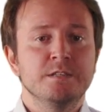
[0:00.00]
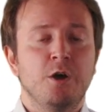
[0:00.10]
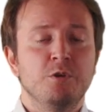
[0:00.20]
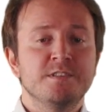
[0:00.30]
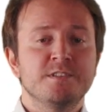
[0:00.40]

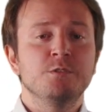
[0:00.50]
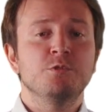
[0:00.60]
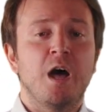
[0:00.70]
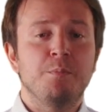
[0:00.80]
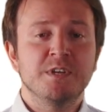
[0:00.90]
Now let's see
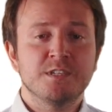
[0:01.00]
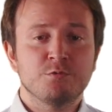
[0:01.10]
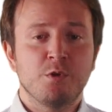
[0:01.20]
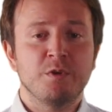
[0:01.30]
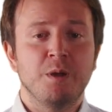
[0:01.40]
what
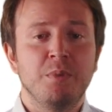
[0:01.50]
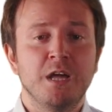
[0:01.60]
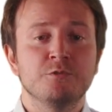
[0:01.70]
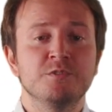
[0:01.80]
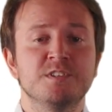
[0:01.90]
happens when we
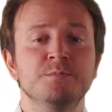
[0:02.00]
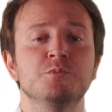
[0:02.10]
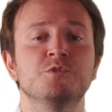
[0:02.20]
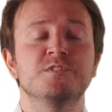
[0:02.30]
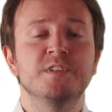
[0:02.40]
apply to this
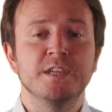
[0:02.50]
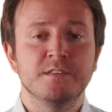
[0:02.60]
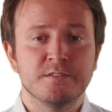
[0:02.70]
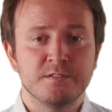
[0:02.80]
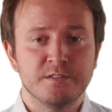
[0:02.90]
input
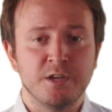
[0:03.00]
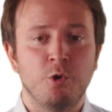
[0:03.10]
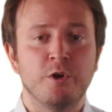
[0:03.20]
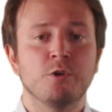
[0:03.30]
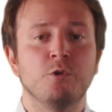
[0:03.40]
state the
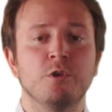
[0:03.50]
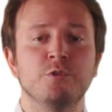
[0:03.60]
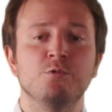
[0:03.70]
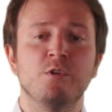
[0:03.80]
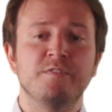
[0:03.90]
oracle
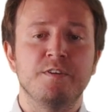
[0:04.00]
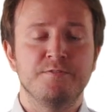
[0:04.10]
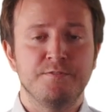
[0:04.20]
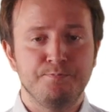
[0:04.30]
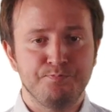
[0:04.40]
U of
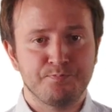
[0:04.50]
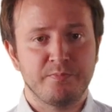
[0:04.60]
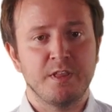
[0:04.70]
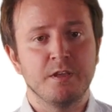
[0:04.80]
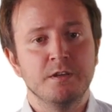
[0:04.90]
f.
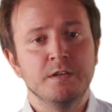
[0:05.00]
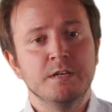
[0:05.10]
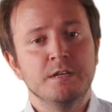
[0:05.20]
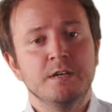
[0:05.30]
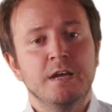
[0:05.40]

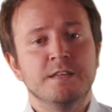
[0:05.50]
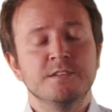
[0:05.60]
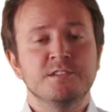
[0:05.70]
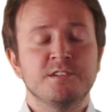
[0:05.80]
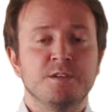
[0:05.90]
And
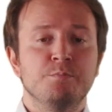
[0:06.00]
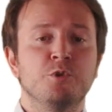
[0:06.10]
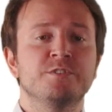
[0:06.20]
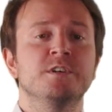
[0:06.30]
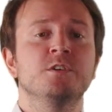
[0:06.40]
this is an
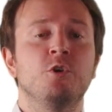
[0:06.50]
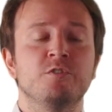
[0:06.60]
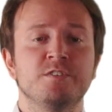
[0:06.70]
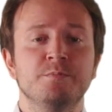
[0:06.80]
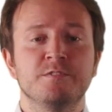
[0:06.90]
important
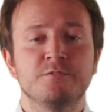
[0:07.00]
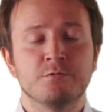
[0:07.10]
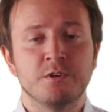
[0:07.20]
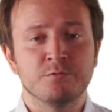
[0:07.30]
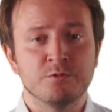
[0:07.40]
concept for
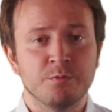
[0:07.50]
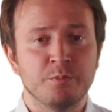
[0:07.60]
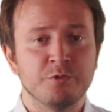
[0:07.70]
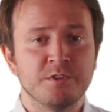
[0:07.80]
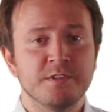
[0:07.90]
quantum
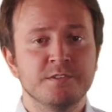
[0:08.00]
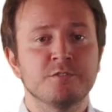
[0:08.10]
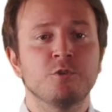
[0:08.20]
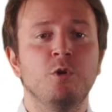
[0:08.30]
computing that is